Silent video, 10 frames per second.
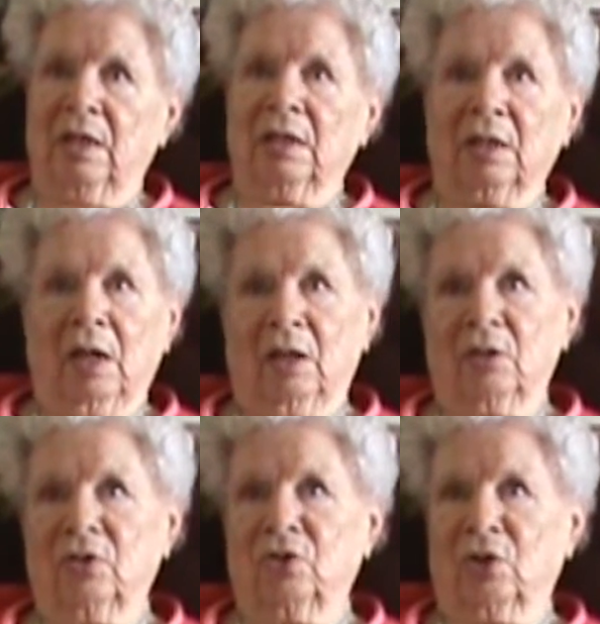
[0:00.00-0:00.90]
and got
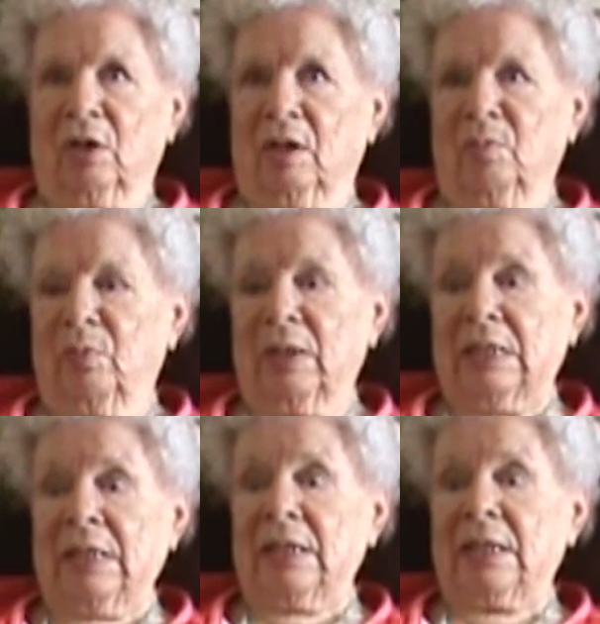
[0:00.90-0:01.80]
a job
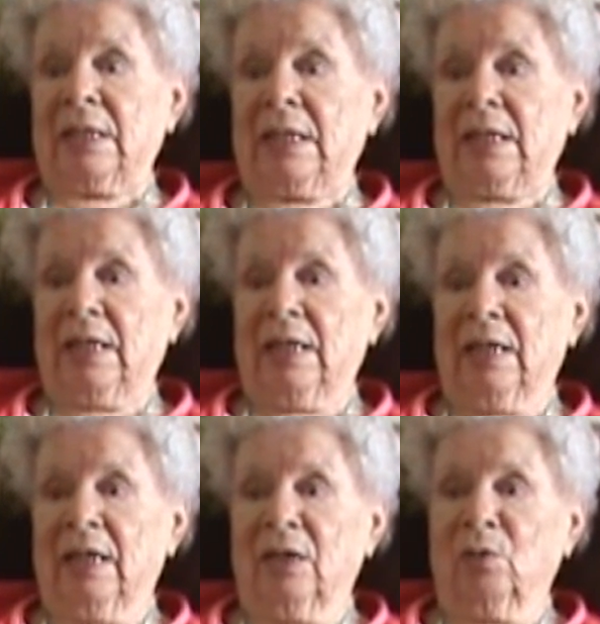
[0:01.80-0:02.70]

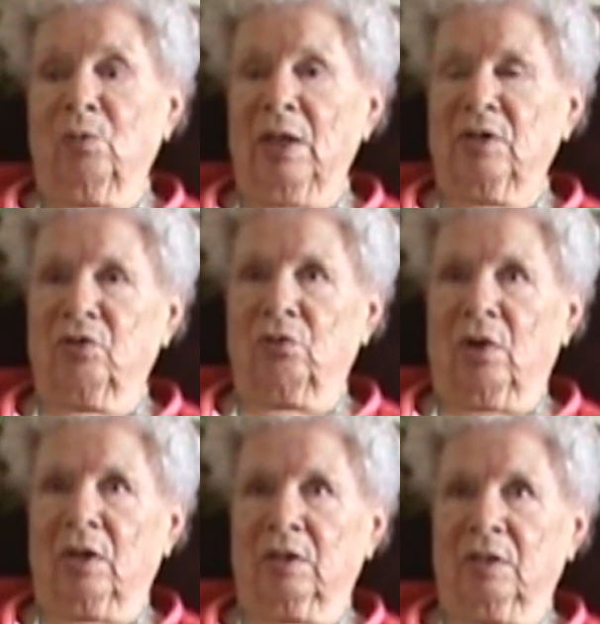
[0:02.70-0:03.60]
in a
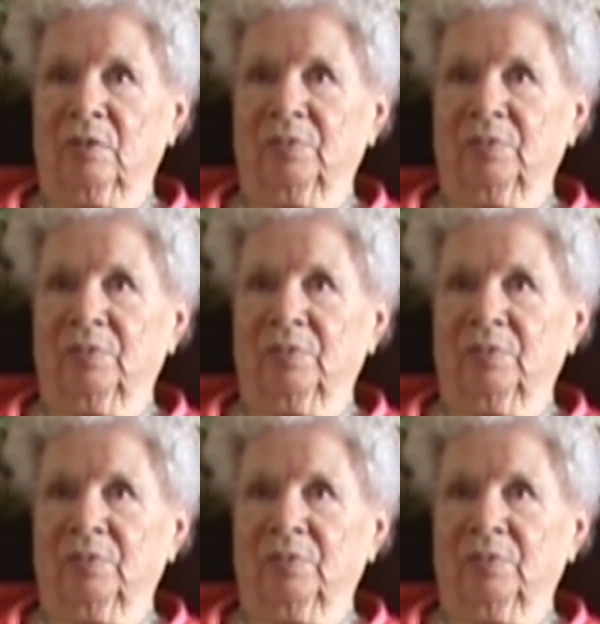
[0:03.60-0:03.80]
restaurant.